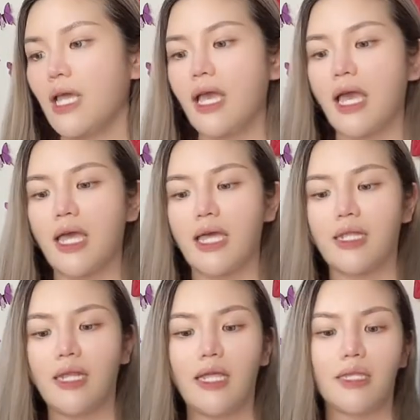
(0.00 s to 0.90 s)
and
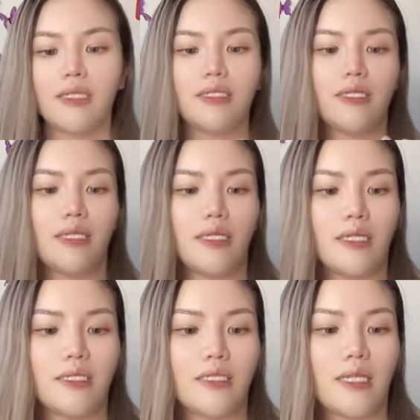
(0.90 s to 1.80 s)
this
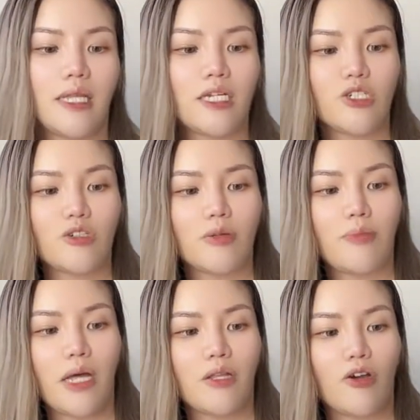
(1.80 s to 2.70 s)
is the Luxury
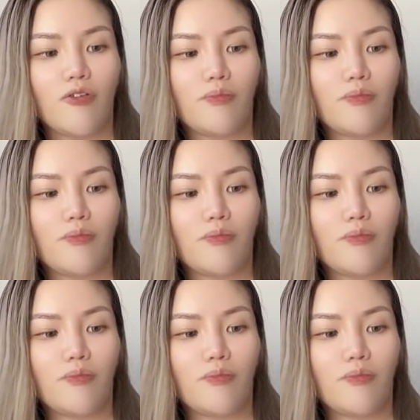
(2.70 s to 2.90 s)
Palette of